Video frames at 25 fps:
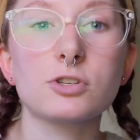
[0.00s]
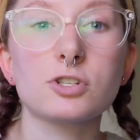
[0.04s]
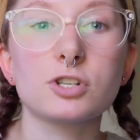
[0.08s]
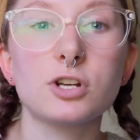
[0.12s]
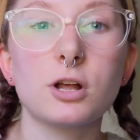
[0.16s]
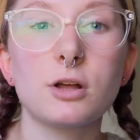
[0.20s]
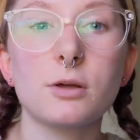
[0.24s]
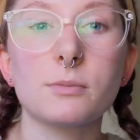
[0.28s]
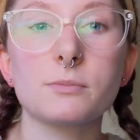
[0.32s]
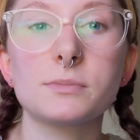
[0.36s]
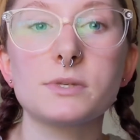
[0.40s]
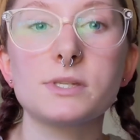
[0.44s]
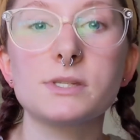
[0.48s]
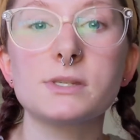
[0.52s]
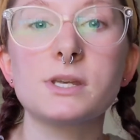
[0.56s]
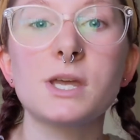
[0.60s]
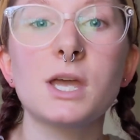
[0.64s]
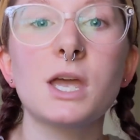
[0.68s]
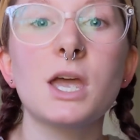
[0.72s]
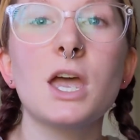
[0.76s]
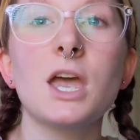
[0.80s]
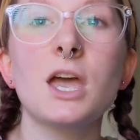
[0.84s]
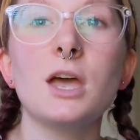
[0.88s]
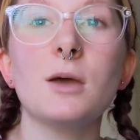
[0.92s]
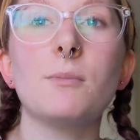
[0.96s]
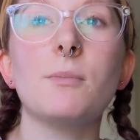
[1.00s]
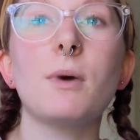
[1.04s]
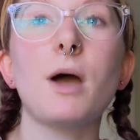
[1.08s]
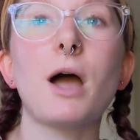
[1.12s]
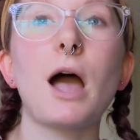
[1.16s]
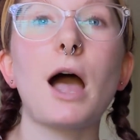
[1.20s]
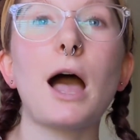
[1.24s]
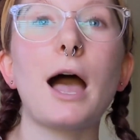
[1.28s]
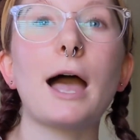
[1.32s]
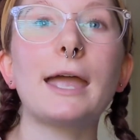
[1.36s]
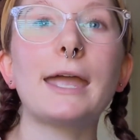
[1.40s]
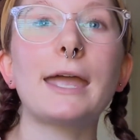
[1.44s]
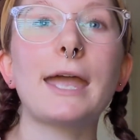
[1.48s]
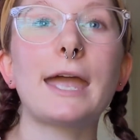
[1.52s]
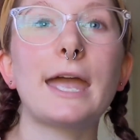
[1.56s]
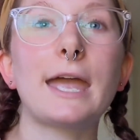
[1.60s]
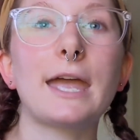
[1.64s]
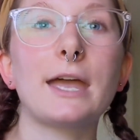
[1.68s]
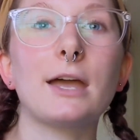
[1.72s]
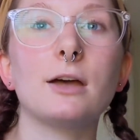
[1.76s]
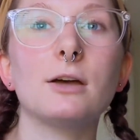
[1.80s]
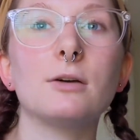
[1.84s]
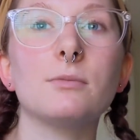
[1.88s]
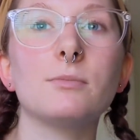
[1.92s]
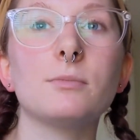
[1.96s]
jumps, but I
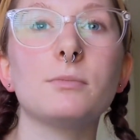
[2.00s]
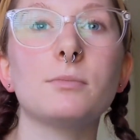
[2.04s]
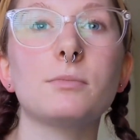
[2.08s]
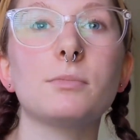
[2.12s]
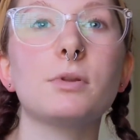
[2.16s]
am